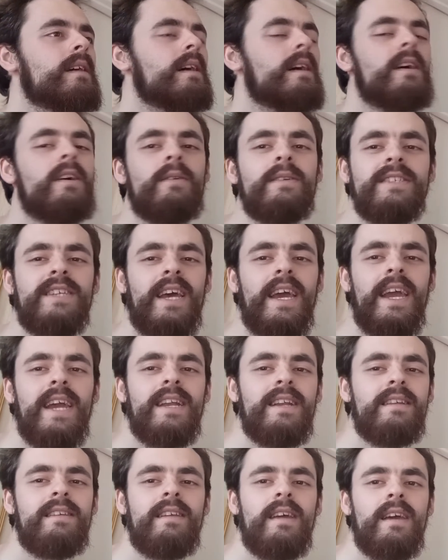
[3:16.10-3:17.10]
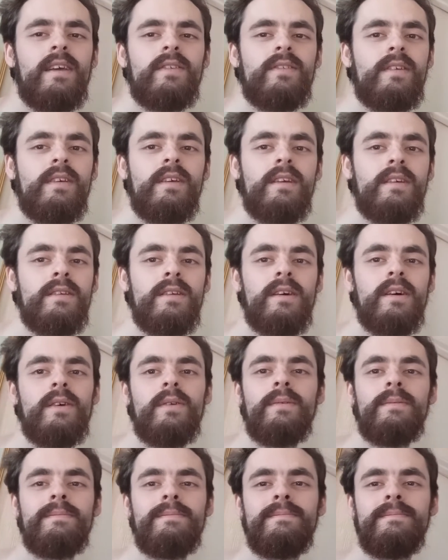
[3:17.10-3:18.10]
I always hated Daisy, you
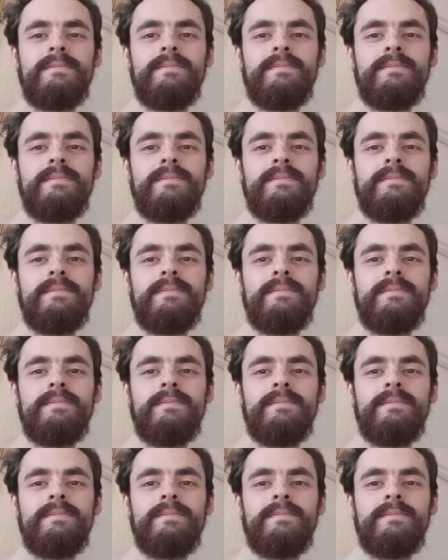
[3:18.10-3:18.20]
know.